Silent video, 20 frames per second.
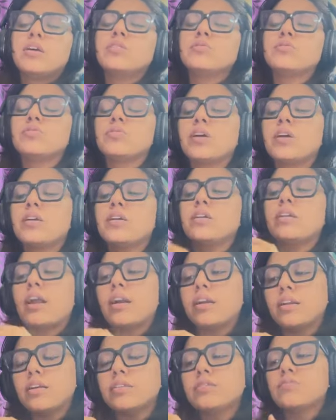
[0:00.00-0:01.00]
So
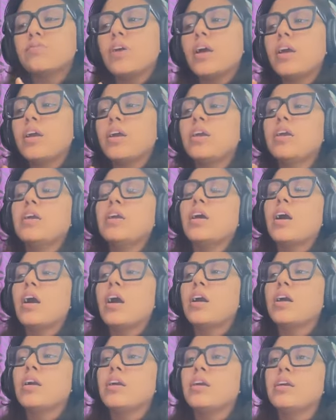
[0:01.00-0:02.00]
that is why
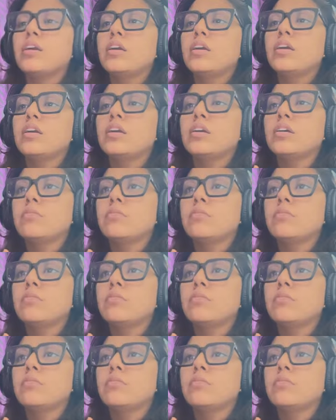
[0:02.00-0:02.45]
I